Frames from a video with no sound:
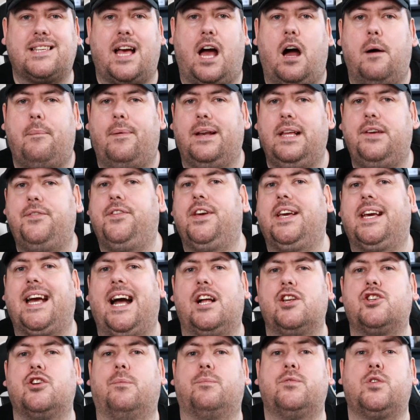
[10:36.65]
I believe you can
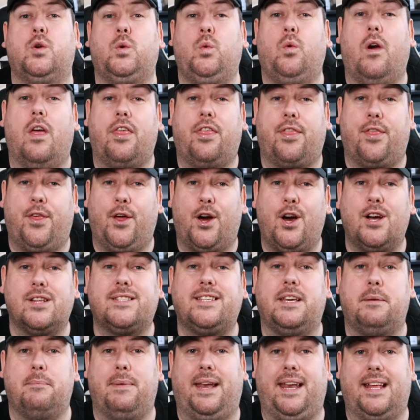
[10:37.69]
catch up to
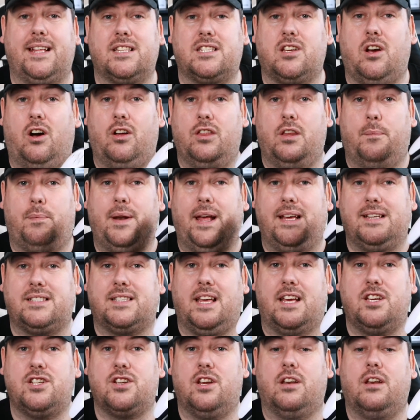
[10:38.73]
30 minutes on the
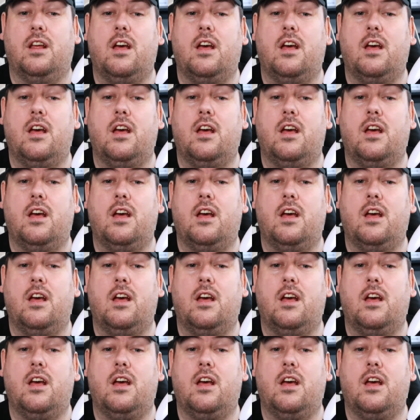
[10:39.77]
PlayStation